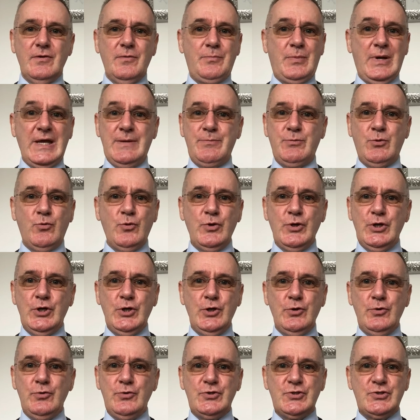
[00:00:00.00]
People
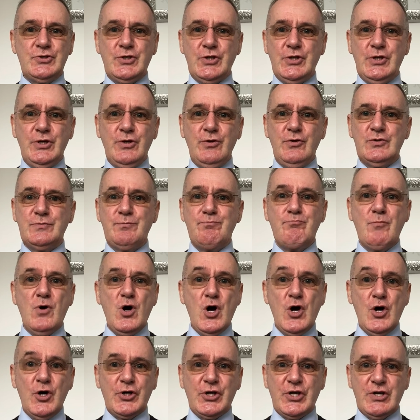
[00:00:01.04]
used to use
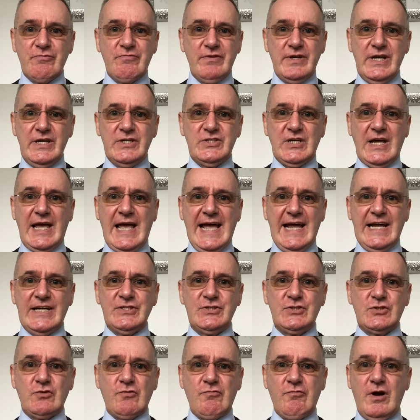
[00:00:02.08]
mercury to
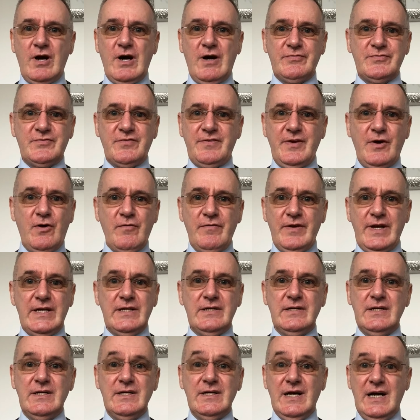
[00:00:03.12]
handcraft velvet,
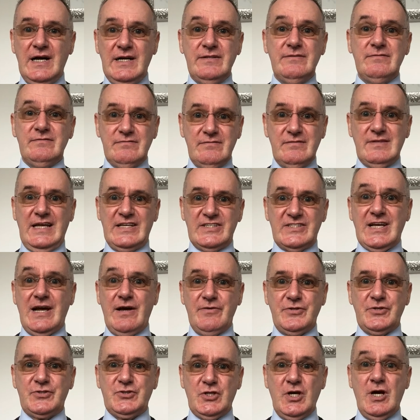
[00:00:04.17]
and that's how
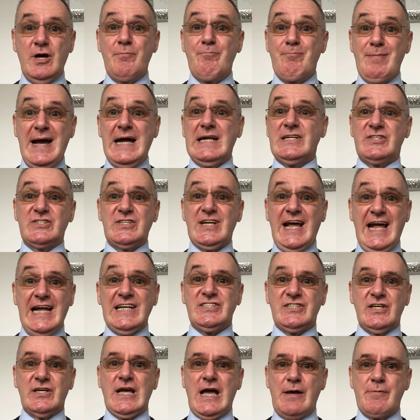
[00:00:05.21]
the term mad as a
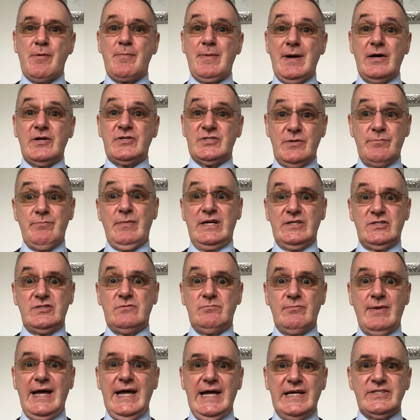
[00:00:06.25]
hatter came about because it made you
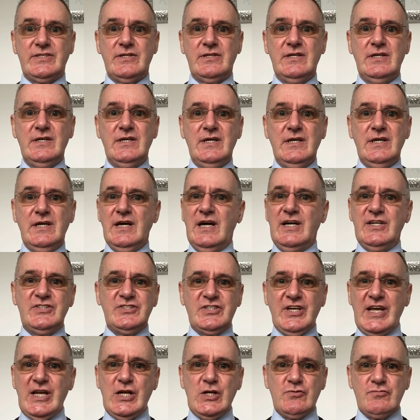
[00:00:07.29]
mad. And
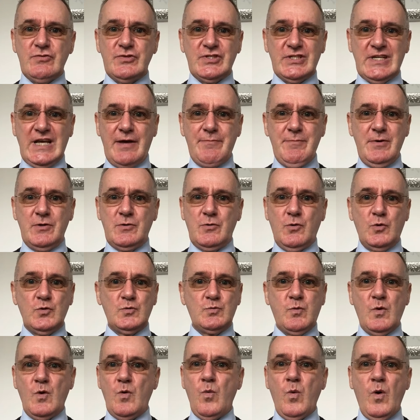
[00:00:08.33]
dangerous chemicals
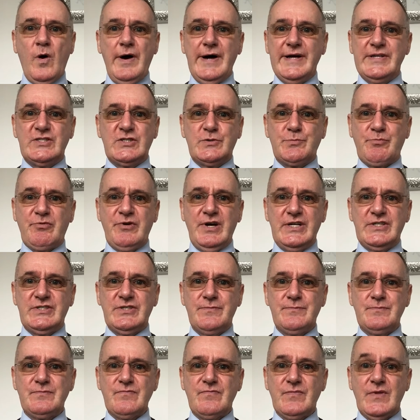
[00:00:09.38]
were widespread.
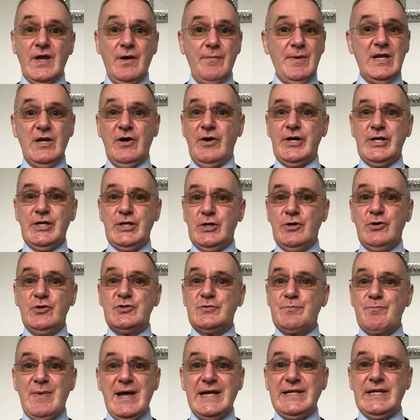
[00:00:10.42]
I mean, I
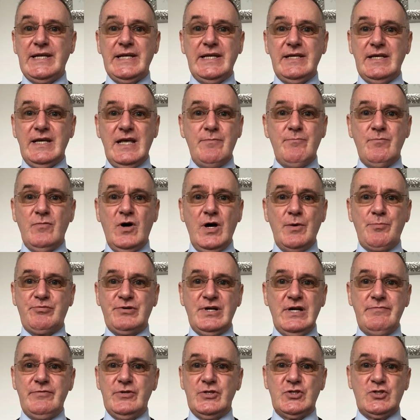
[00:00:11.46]
used many in my
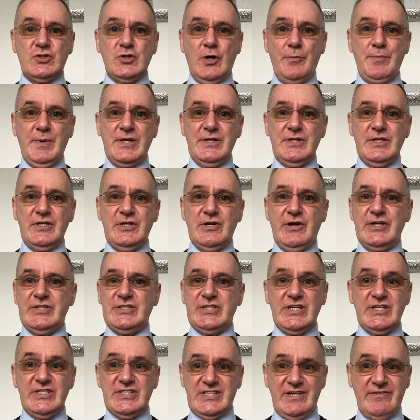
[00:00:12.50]
previous job in the
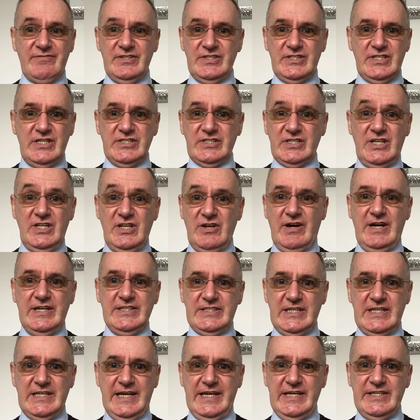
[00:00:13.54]
1970s and
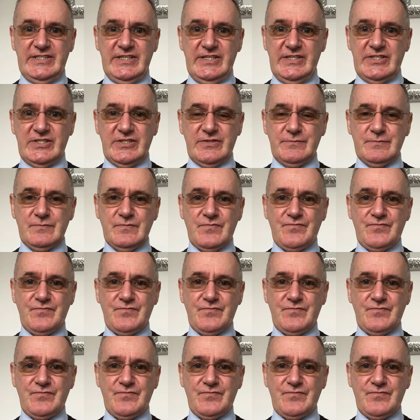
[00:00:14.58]
1980s.